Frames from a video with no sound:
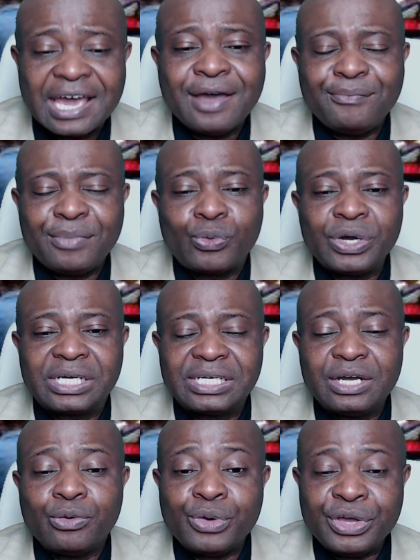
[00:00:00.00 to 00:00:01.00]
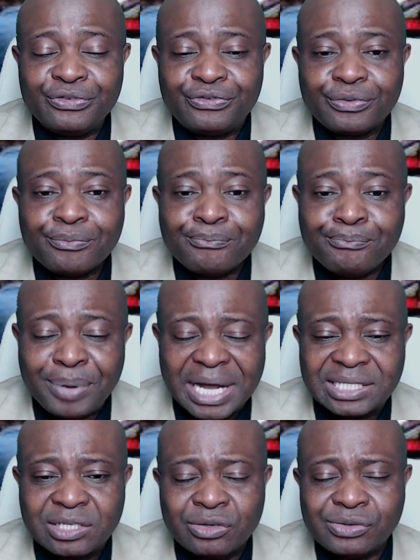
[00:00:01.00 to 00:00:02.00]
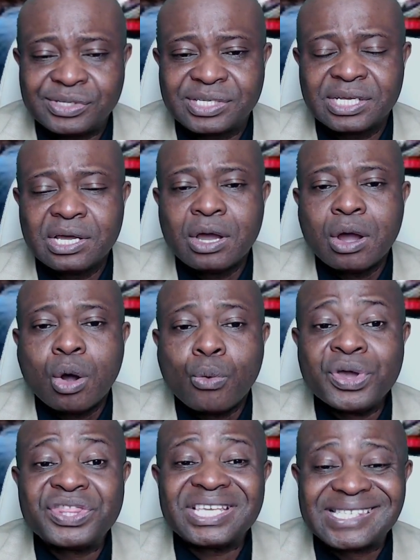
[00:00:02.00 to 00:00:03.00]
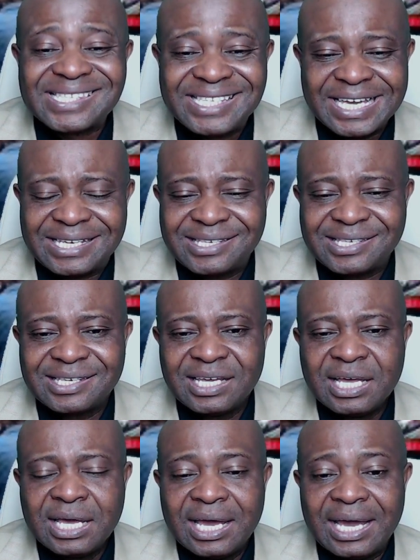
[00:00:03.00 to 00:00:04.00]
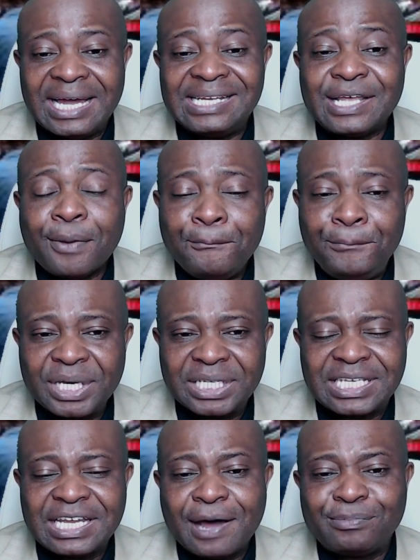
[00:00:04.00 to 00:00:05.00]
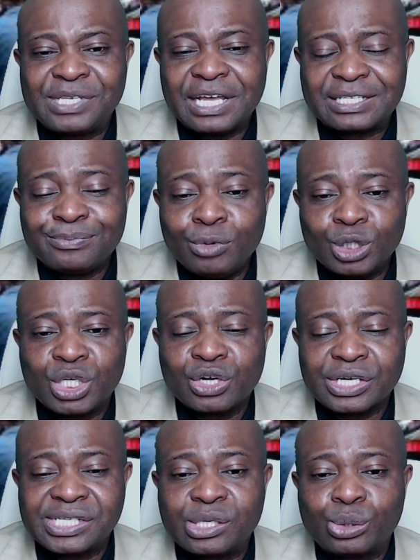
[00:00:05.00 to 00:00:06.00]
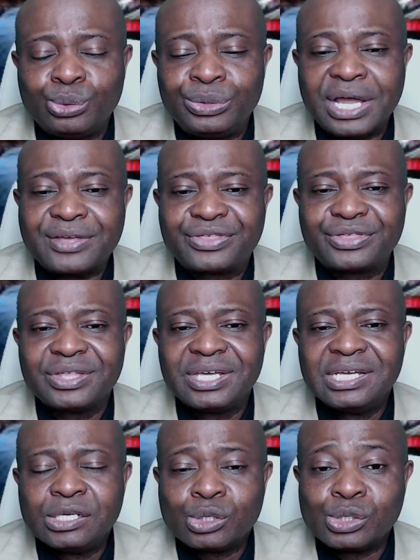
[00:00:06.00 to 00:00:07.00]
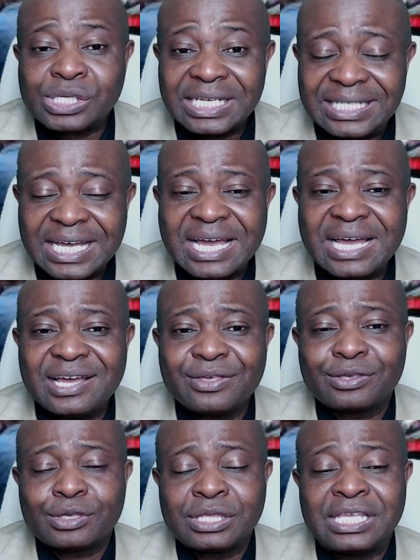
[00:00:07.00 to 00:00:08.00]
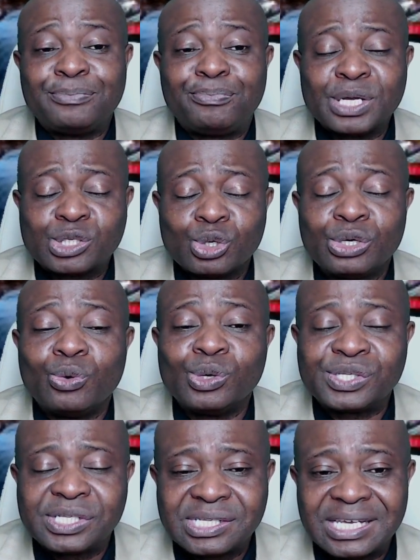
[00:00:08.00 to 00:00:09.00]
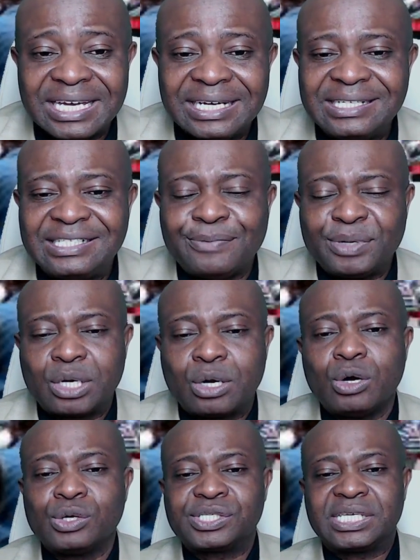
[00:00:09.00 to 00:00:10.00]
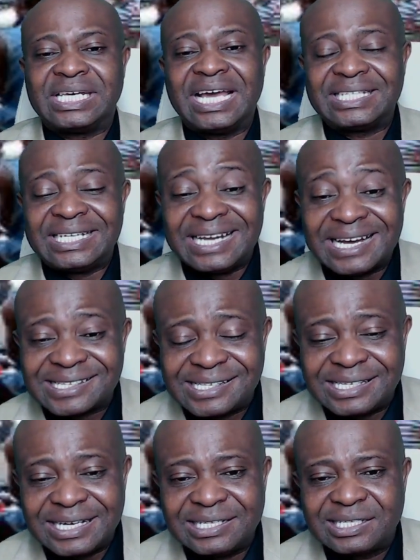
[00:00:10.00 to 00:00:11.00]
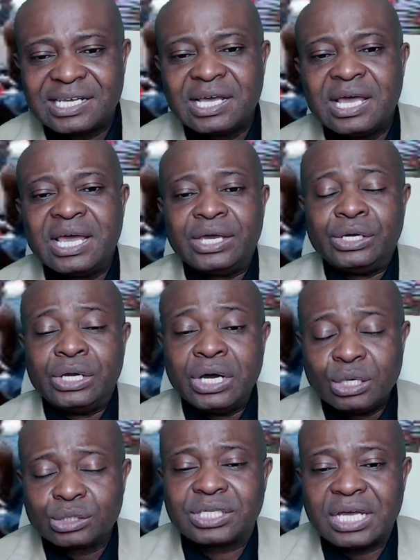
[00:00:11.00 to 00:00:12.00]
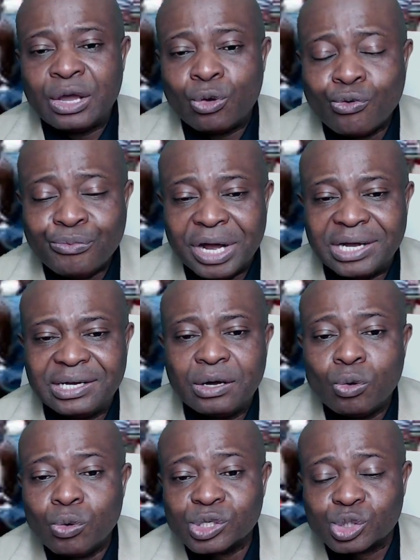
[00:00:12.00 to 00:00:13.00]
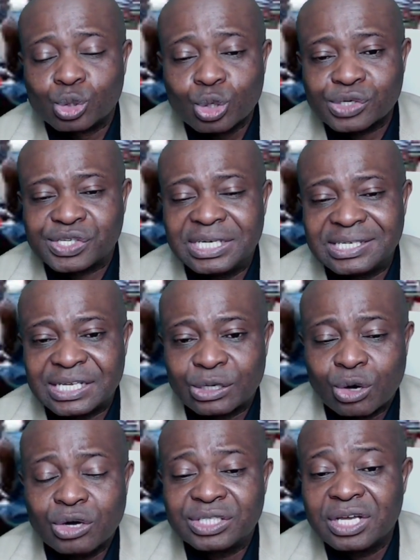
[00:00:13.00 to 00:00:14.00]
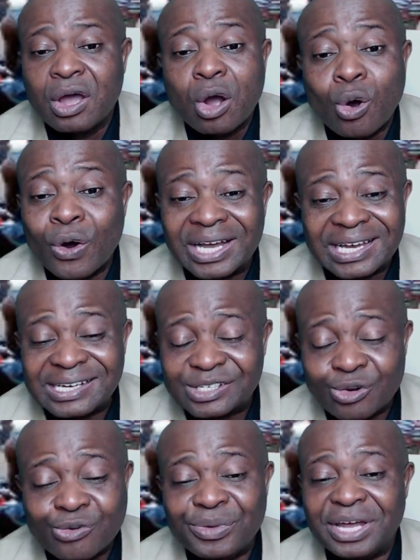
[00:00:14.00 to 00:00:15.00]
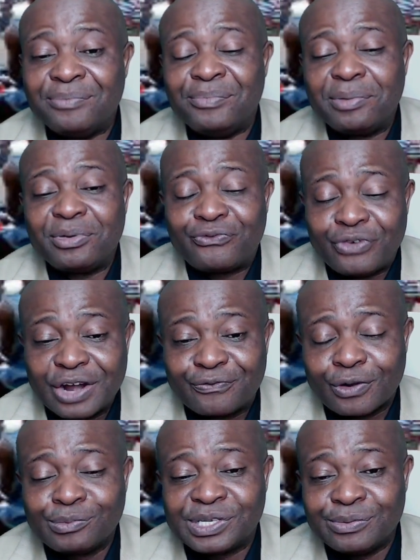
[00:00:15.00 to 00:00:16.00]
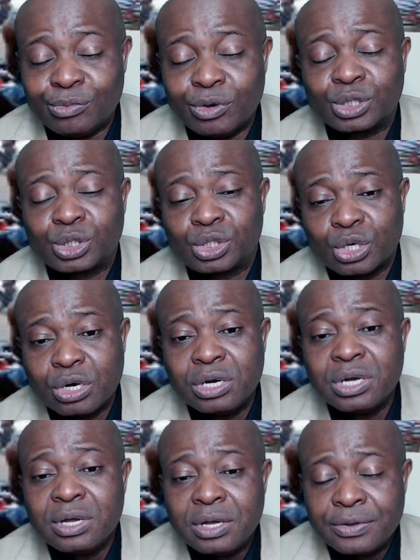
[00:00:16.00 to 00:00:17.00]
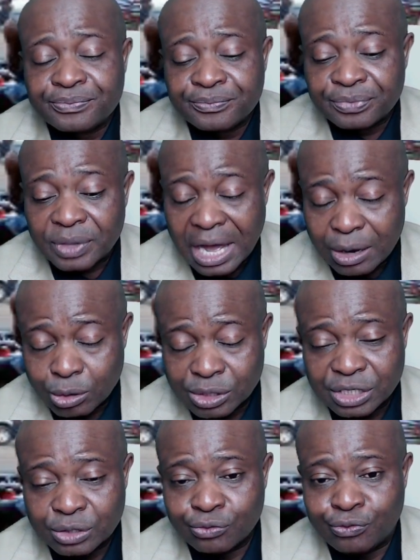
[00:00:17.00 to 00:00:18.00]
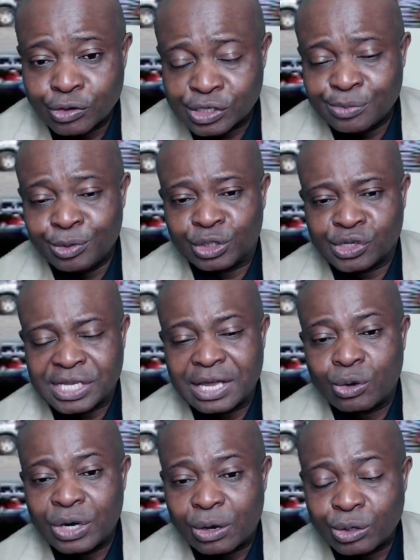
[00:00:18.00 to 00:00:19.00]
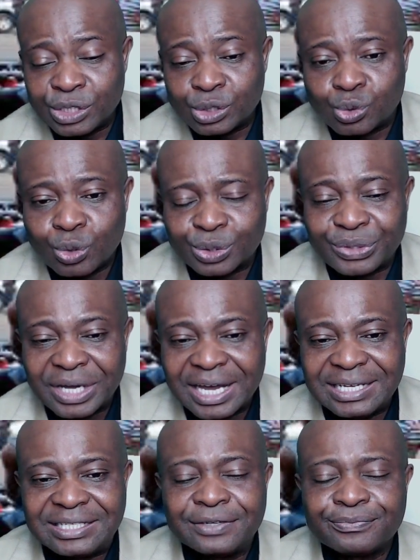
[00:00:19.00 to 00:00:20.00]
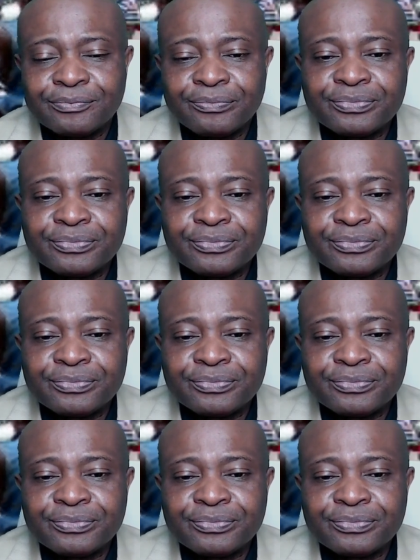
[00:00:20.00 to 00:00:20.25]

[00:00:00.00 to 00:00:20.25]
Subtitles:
came quickly with batons, with sticks, and they beaten up that motorist to death. The person was killed because he had an accident. He hurt a woman who was crossing the road, or again, the woman maybe fell from the motor, for the motorcycle, according to what we heard.